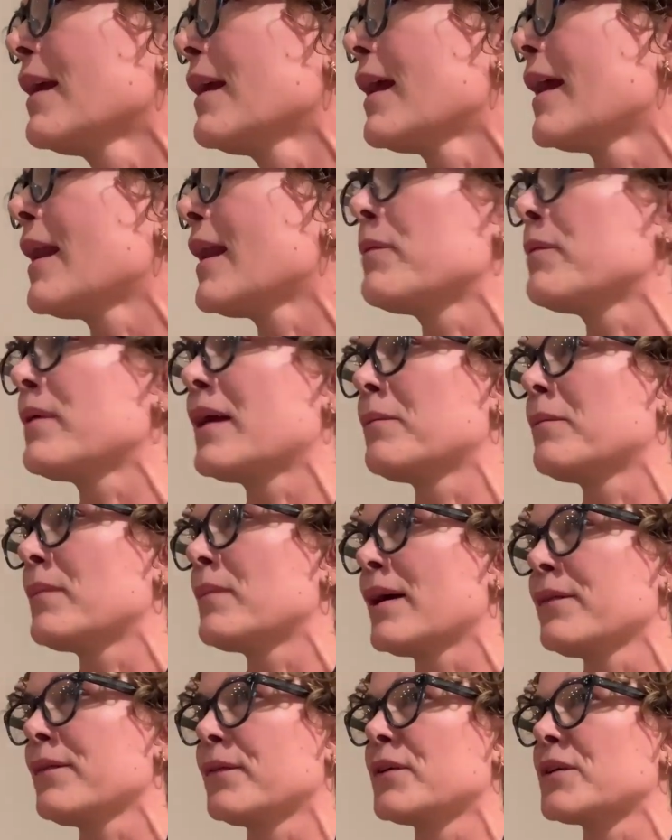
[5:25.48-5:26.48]
And I went on
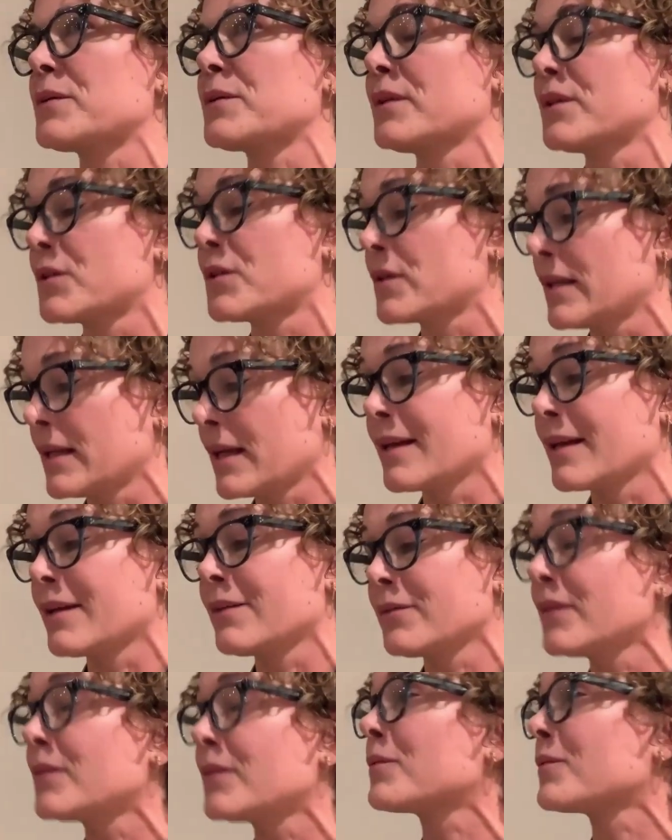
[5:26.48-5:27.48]
my first retreat and
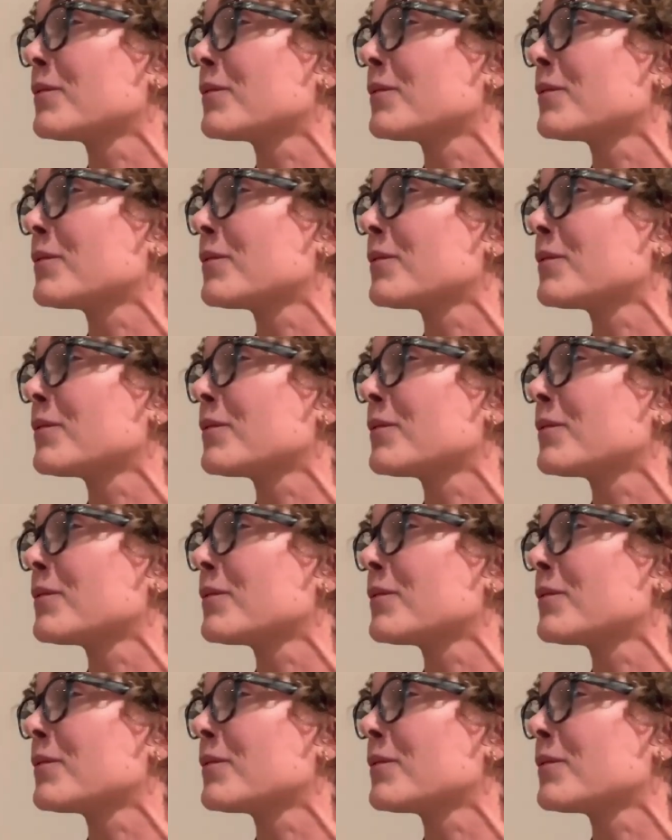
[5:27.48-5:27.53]
it was